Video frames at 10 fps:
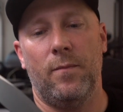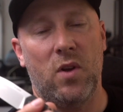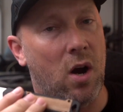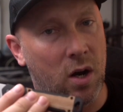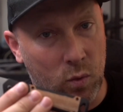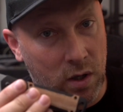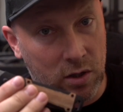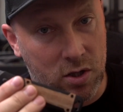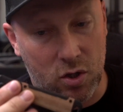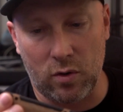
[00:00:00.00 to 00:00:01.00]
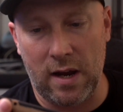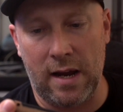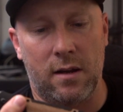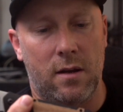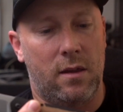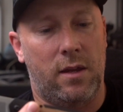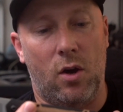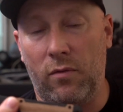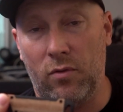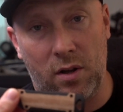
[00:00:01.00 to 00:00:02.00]
The hardware looks great. The
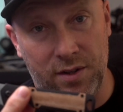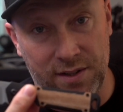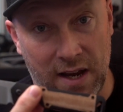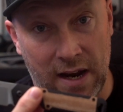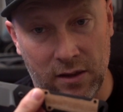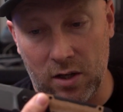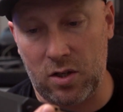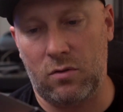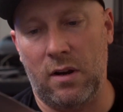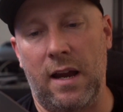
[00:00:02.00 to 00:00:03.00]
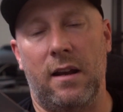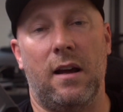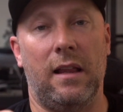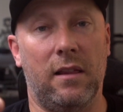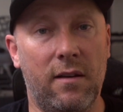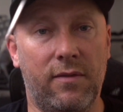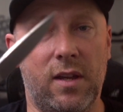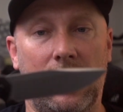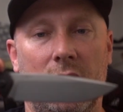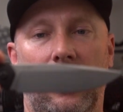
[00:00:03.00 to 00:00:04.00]
overall design looks great. I love
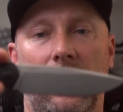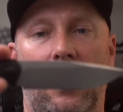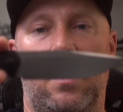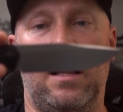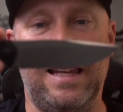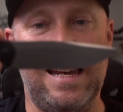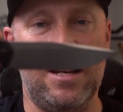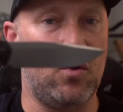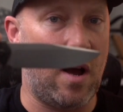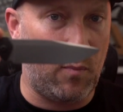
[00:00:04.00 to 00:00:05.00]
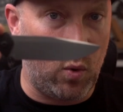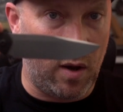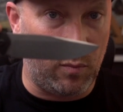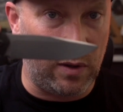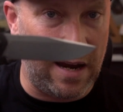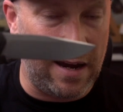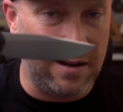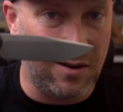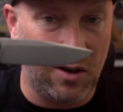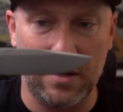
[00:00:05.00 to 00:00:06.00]
the clean drop point
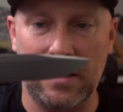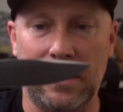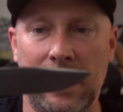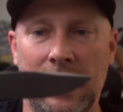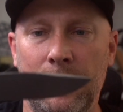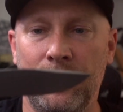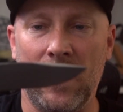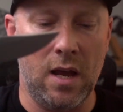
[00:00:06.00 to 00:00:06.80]
blade on this thing.